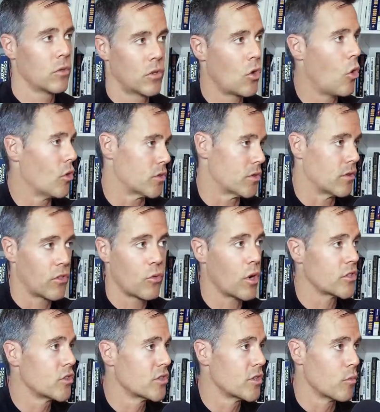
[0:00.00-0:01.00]

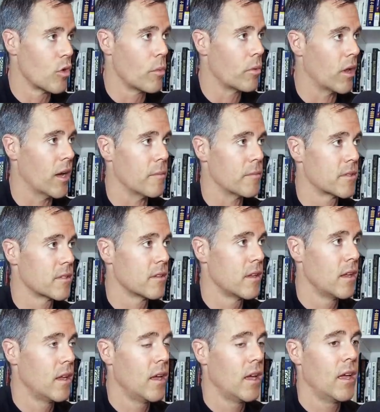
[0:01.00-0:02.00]
thrusters, and rope climbs.
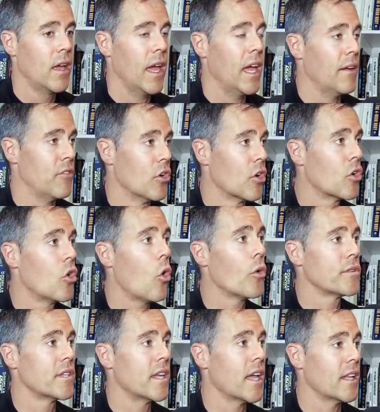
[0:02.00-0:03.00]
And if your
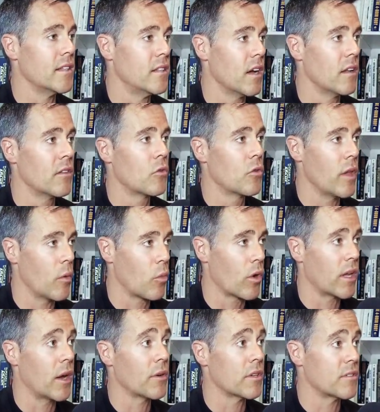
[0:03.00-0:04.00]
goal is to get done that
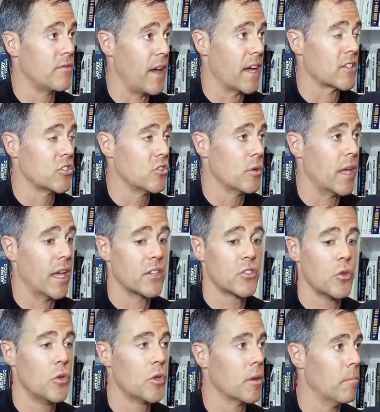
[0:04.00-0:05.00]
workout as fast as you can
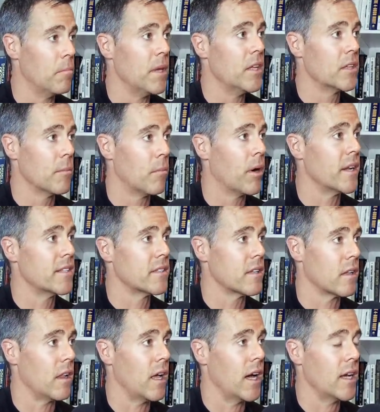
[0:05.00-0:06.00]
so you can beat the buddies in
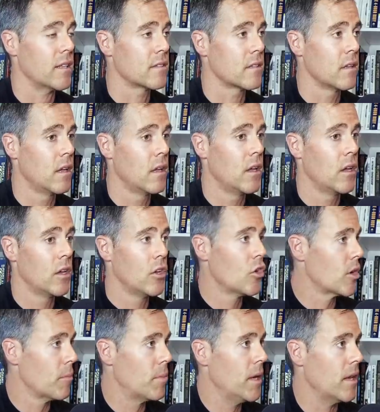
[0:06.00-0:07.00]
the class,
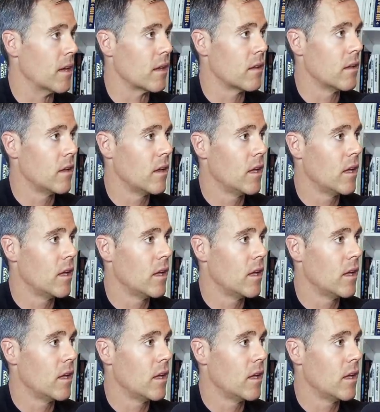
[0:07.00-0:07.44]
you're competing.